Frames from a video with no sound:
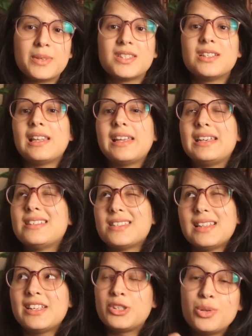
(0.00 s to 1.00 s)
It's
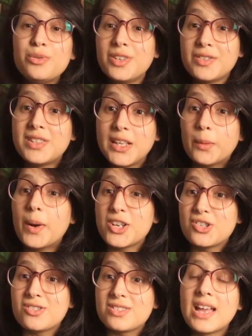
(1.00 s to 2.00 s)
like 250
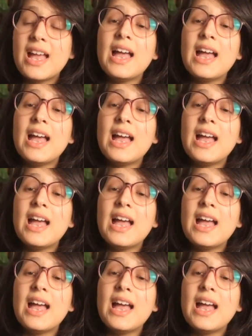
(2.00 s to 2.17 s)
questions,